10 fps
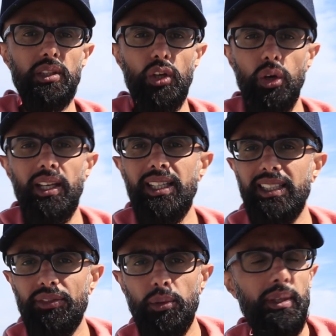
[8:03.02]
going to call it a
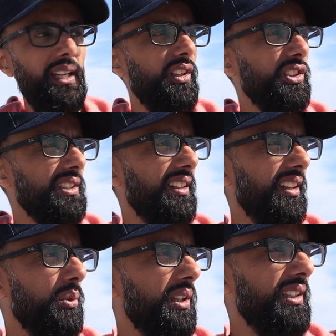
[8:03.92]
day from here, because I
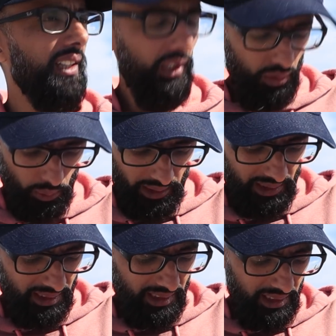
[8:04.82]
think we need to get going.
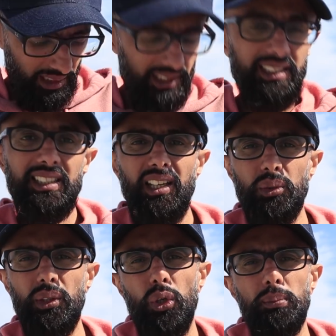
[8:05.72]
I need to get
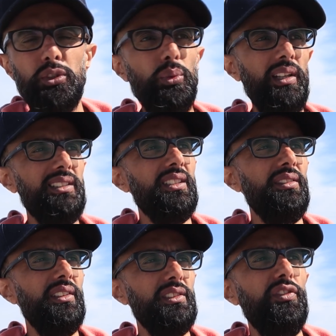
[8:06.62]
going home as well.
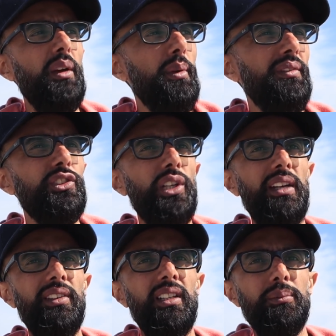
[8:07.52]
So it's a fair bit of a
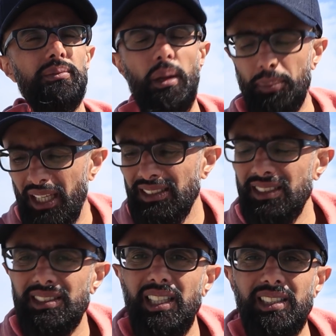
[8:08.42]
drive, and my pains are
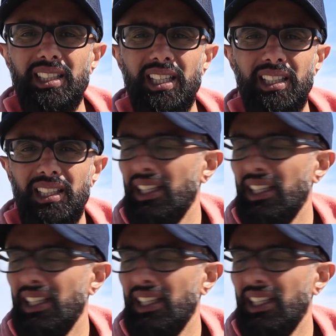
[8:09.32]
starting to kick in a